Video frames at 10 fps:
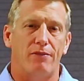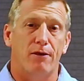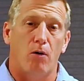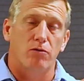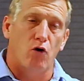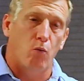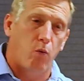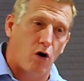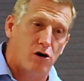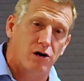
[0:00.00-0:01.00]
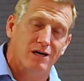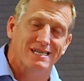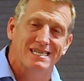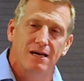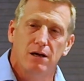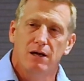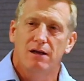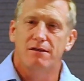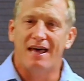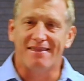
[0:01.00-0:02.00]
The, the works
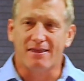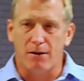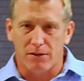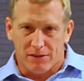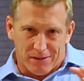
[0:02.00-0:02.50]
that the,